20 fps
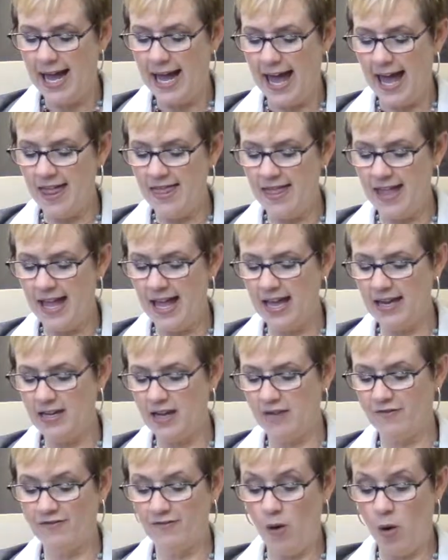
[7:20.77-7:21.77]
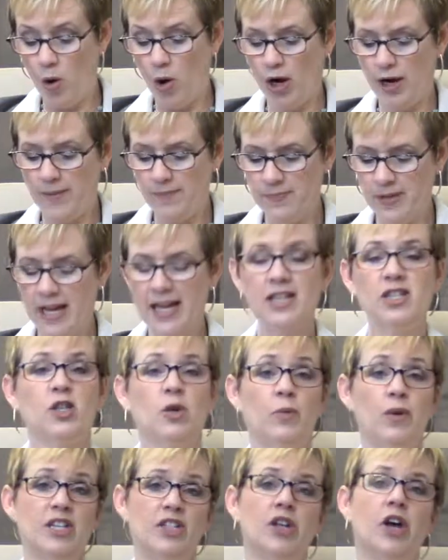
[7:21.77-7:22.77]
And then 4 is the
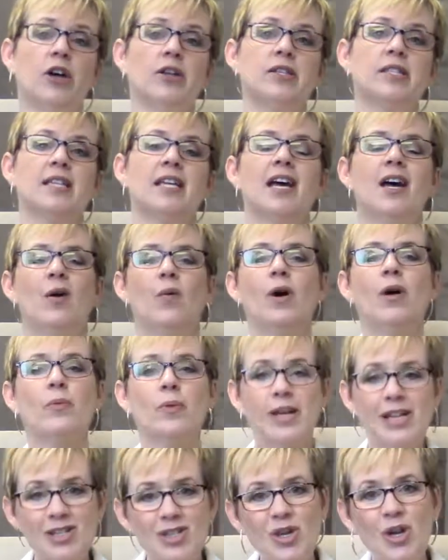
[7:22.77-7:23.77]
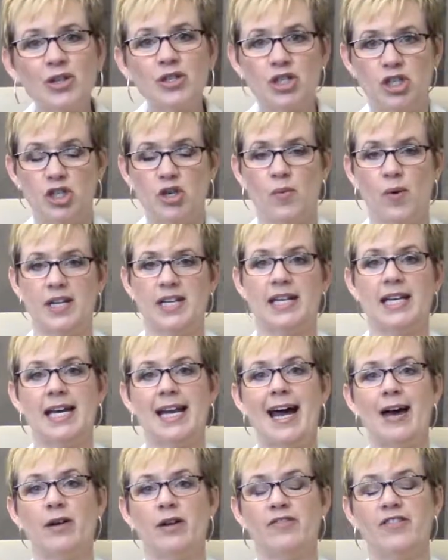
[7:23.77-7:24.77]
results. What results do you want to get
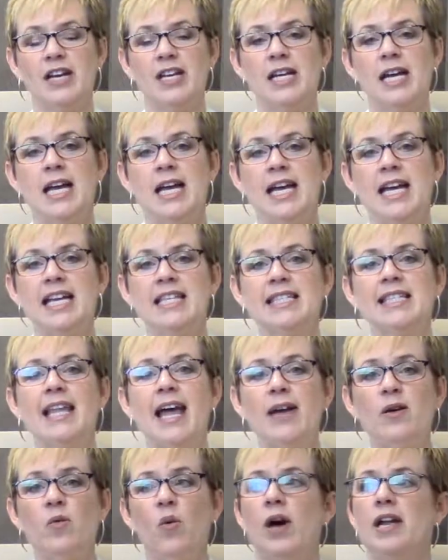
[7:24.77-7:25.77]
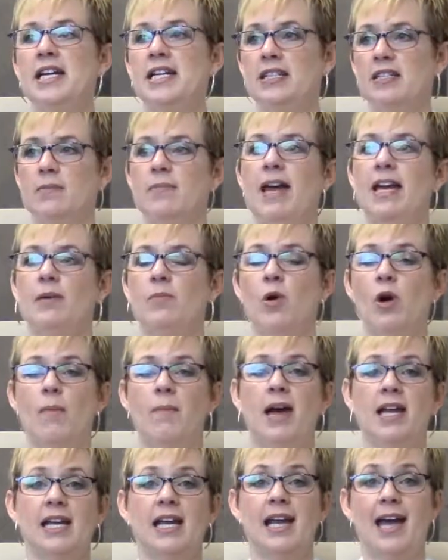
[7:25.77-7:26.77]
out of it? It's like wanting to make more
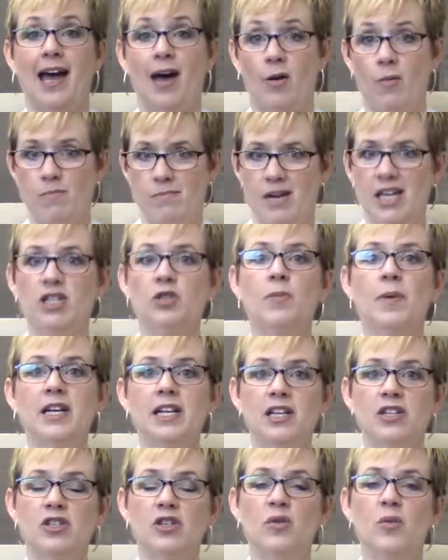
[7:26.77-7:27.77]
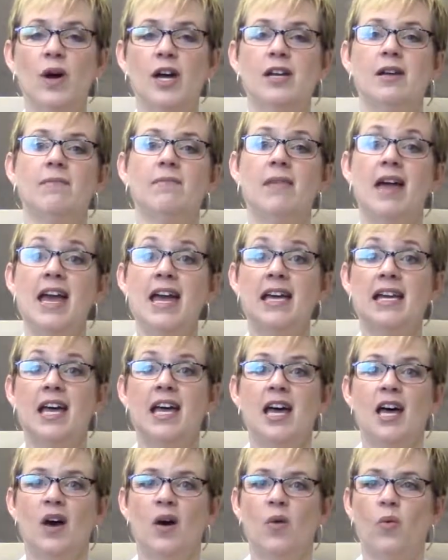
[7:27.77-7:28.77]
money. How much money do you want to make?
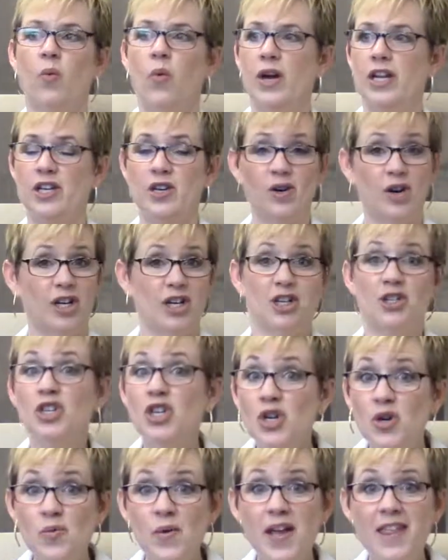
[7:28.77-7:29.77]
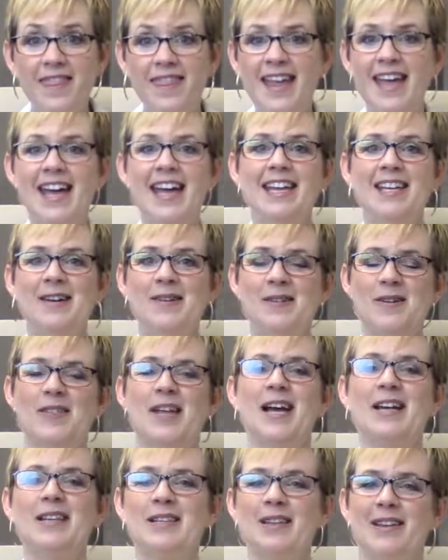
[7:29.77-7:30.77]
What are you going to do with it? You know,
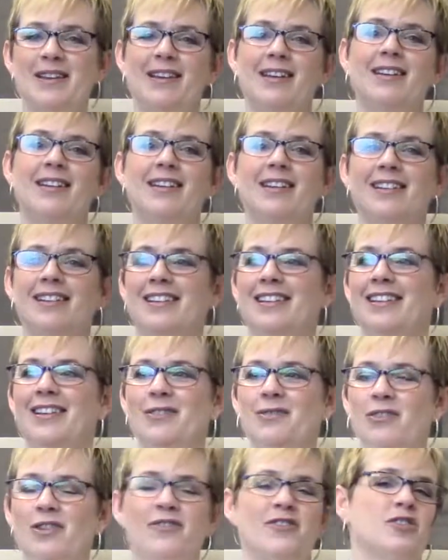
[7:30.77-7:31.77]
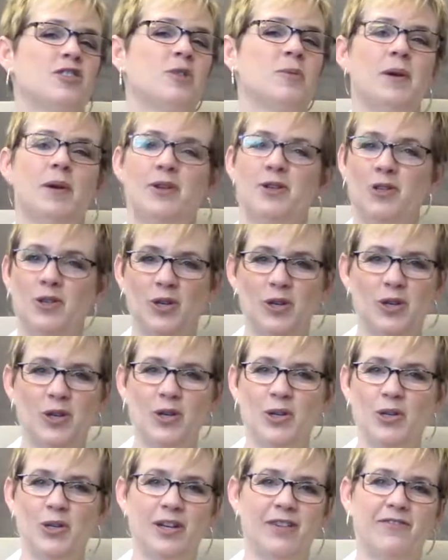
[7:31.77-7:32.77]
that if you're
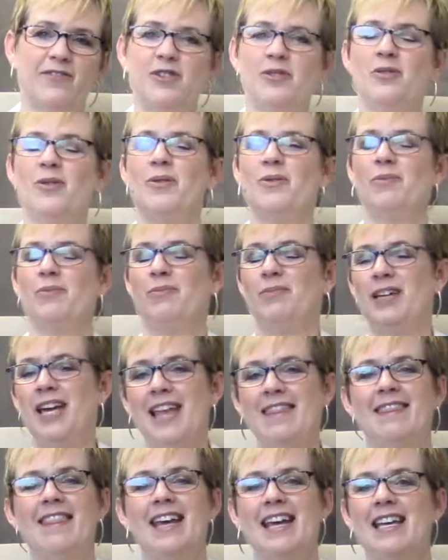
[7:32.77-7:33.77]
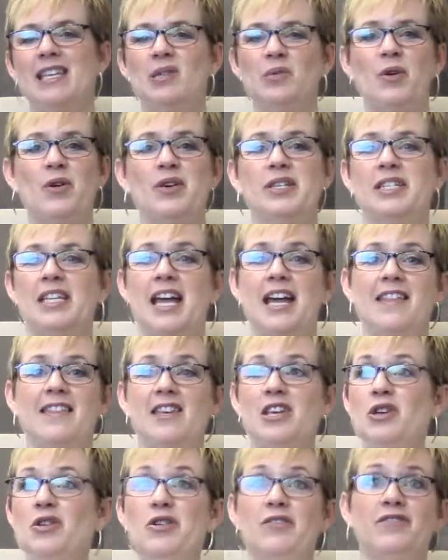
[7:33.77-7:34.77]
spiritual, if you get this, we always say the
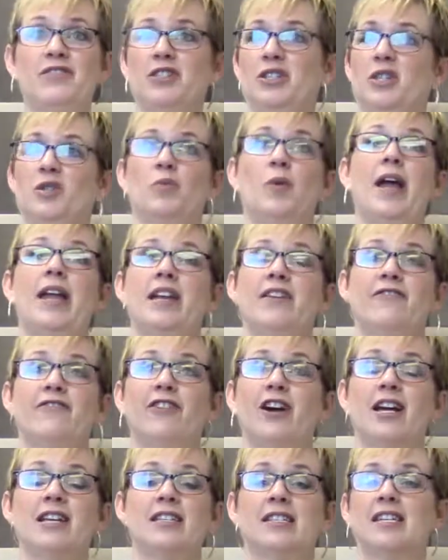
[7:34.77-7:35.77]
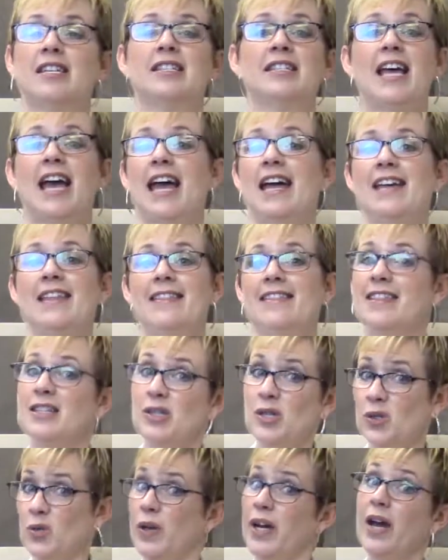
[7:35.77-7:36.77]
universe is waiting for us to say,
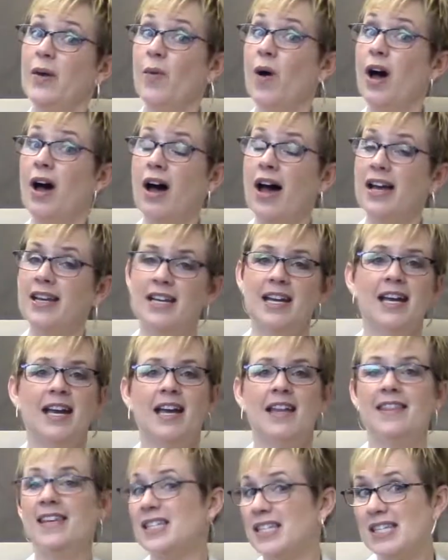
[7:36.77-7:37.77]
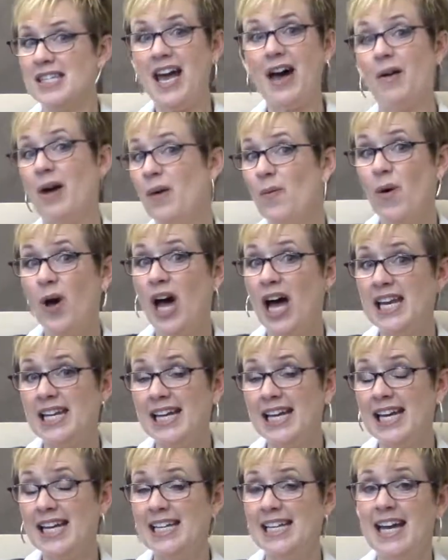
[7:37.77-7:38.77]
this is what I want. This is how I want
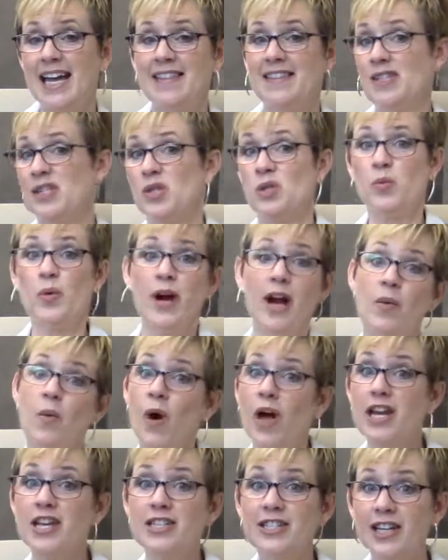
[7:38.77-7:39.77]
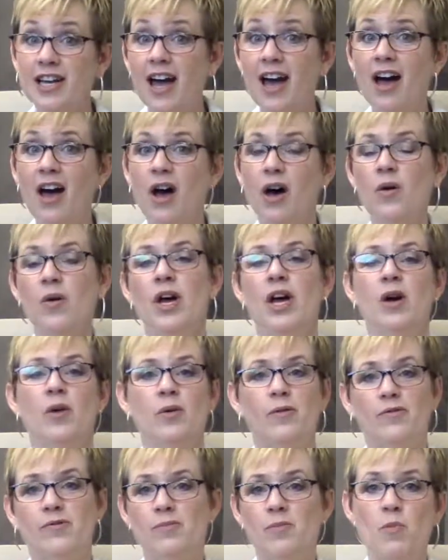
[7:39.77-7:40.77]
it. This is where I want it to go.
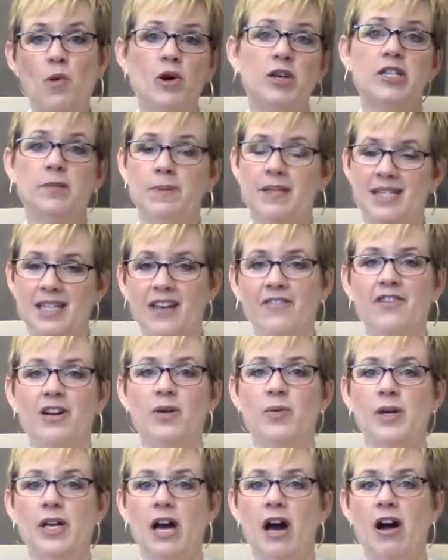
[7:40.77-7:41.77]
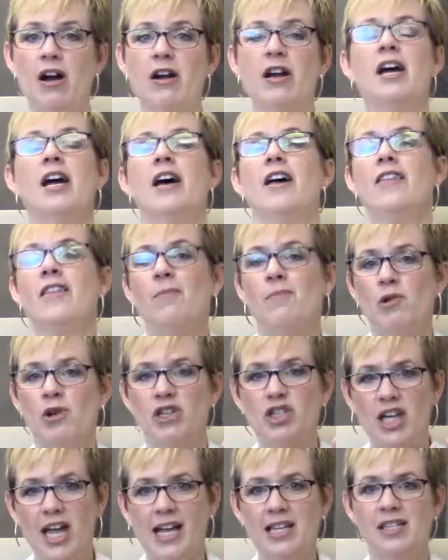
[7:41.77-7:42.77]
The more specific we are, the more
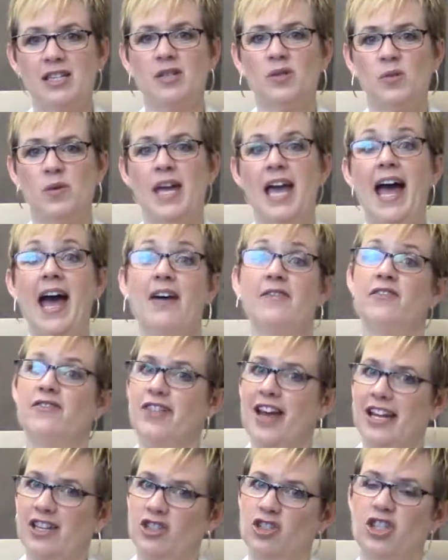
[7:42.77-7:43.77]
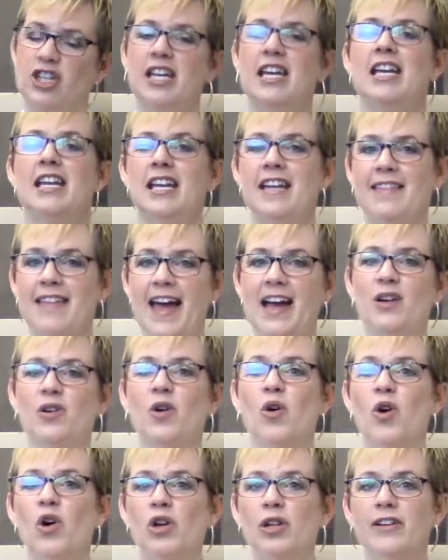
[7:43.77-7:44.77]
chances we have of actually hitting that
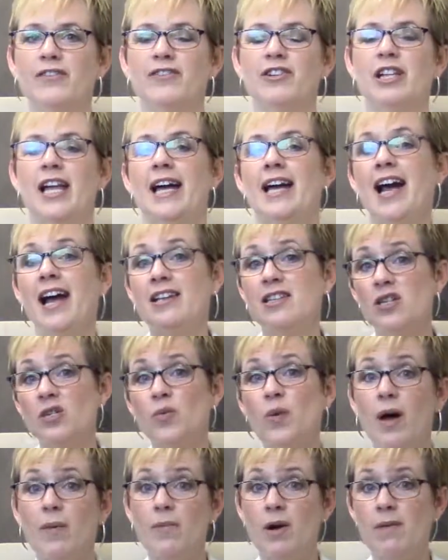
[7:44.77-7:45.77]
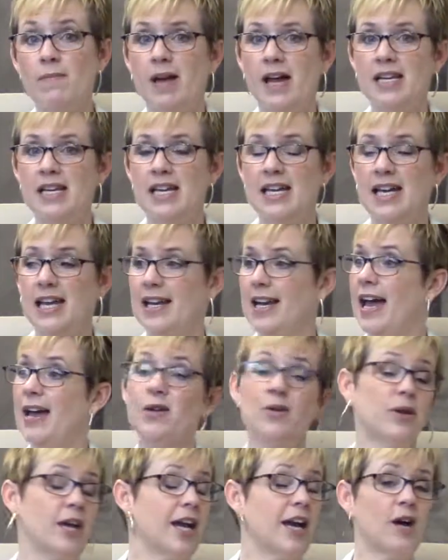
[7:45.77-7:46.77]
goal. If we're like, I just want more money and I
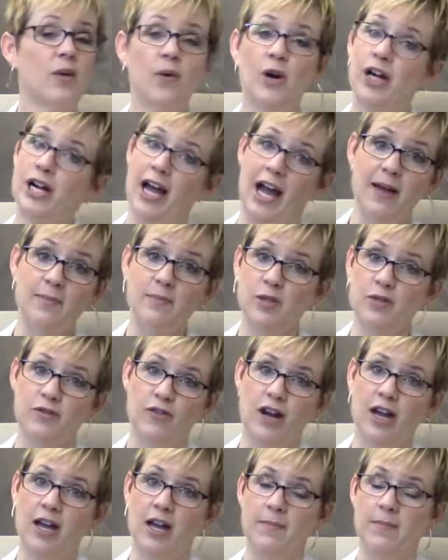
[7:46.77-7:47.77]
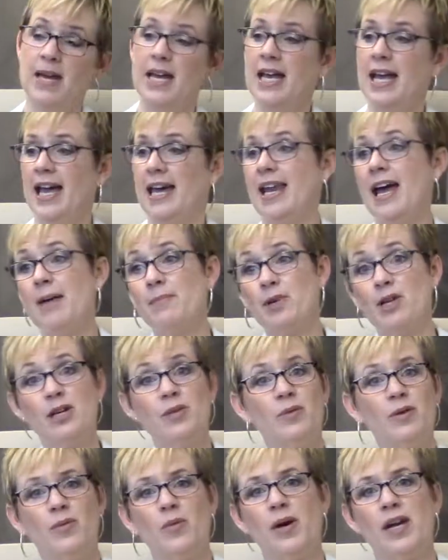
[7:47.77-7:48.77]
don't care where it comes from and I'm good
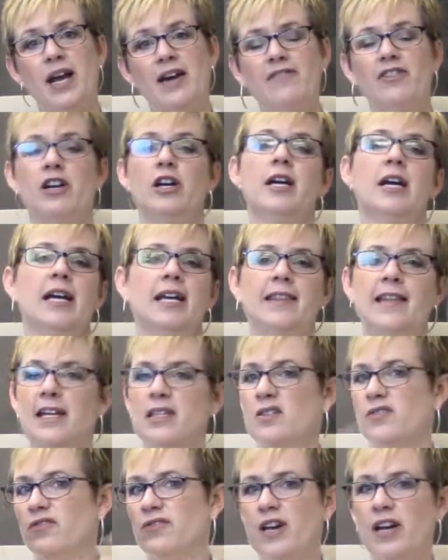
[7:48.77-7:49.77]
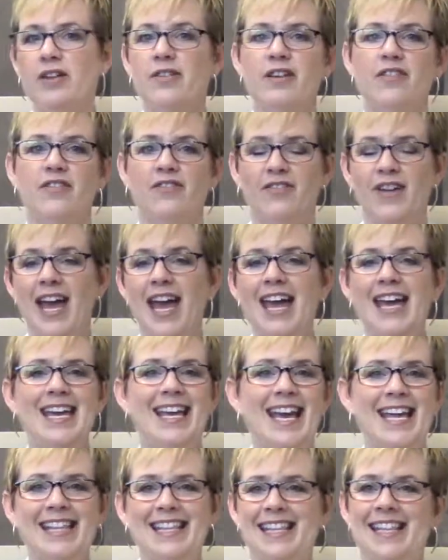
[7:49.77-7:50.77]
with whatever, that's very vague,
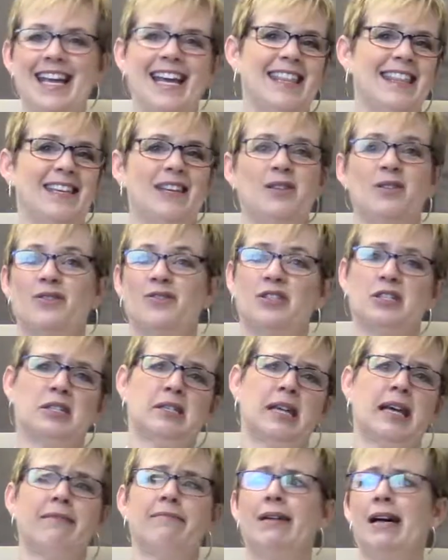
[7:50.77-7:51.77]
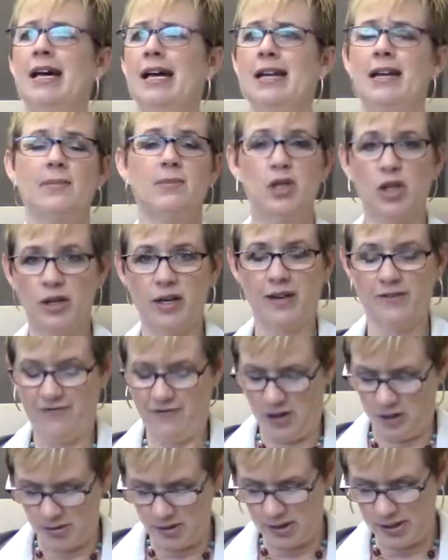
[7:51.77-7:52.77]
and the universe is like, what? I'm so
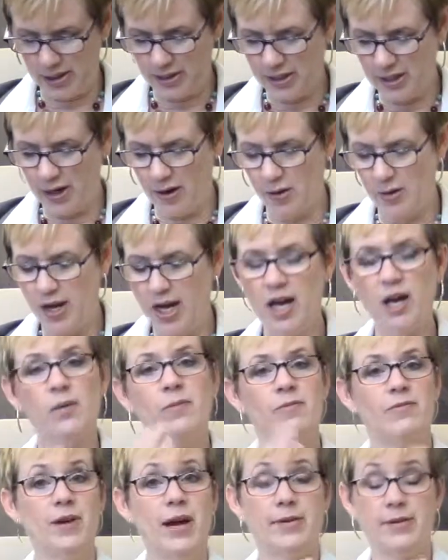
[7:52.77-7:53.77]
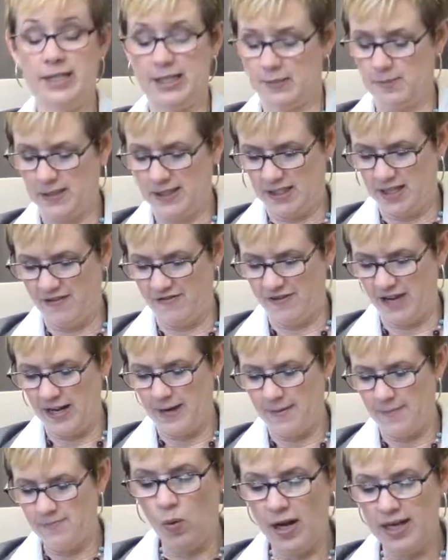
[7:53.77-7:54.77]
confused. So very
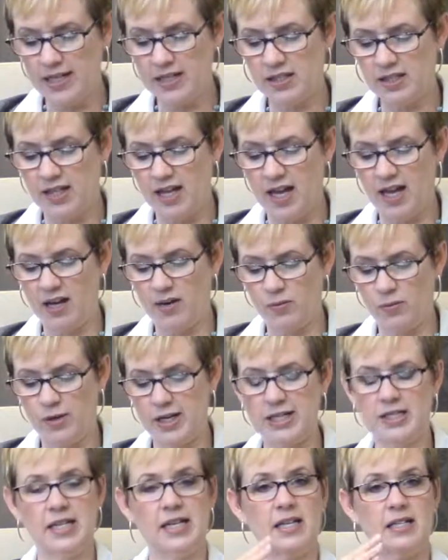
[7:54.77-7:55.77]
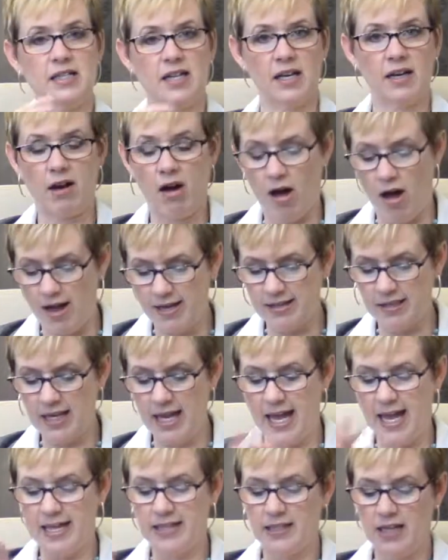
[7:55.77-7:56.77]
specific. What is the reason? Is it
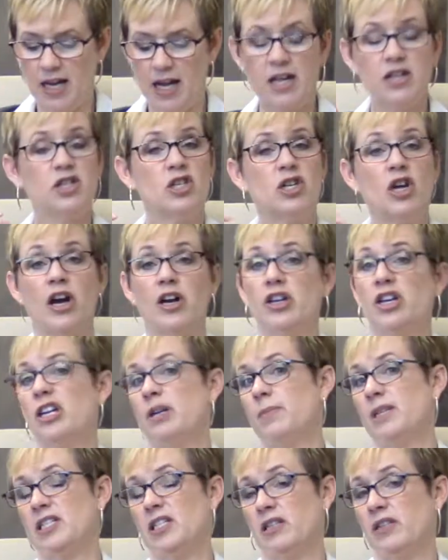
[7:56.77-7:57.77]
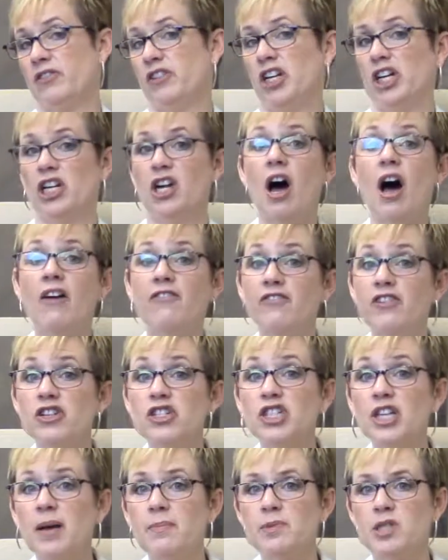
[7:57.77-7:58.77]
content? Are you going to be delivering an offer
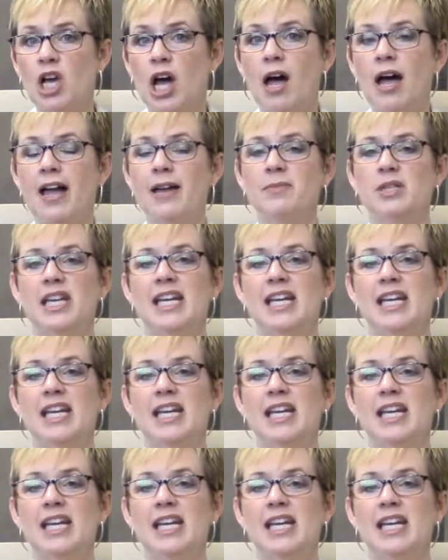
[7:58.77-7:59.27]
sometimes?